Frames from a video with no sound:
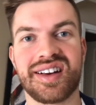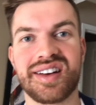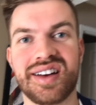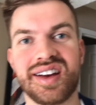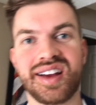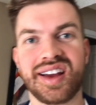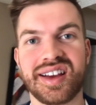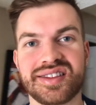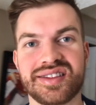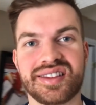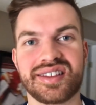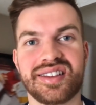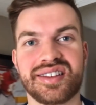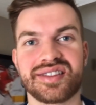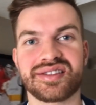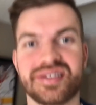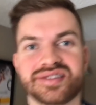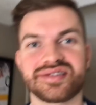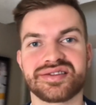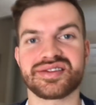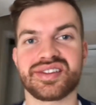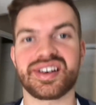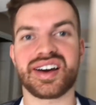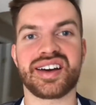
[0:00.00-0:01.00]
wrong, I guess I'll hear
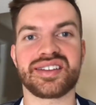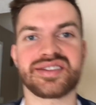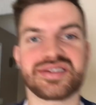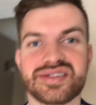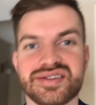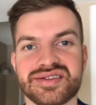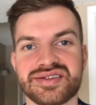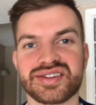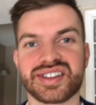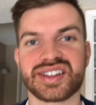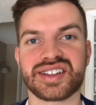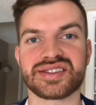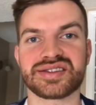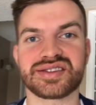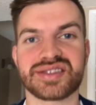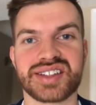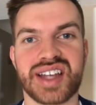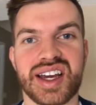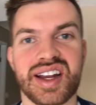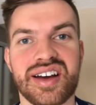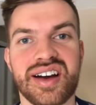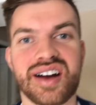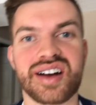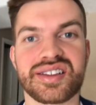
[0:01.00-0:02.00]
from them after, but it's
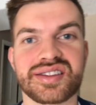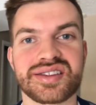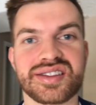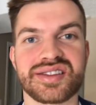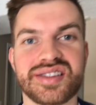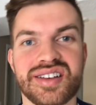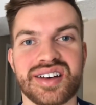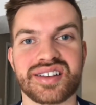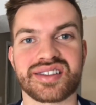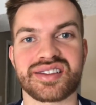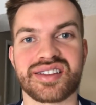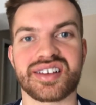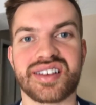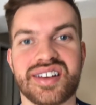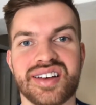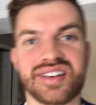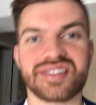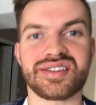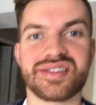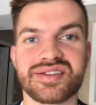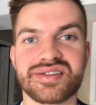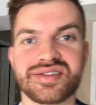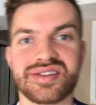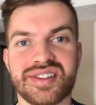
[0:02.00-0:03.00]
kind of hard to talk right
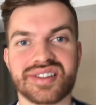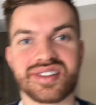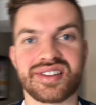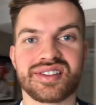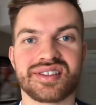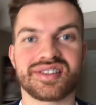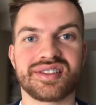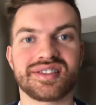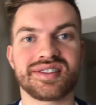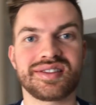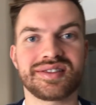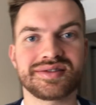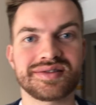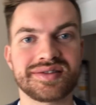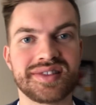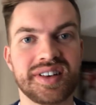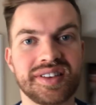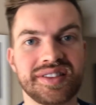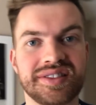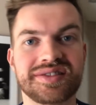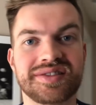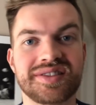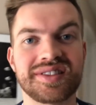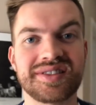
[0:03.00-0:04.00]
now with my
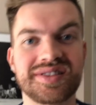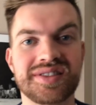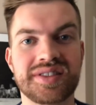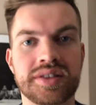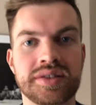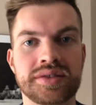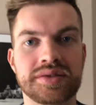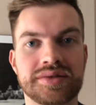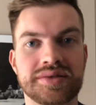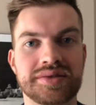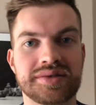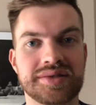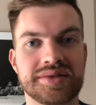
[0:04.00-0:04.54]
mouth frozen.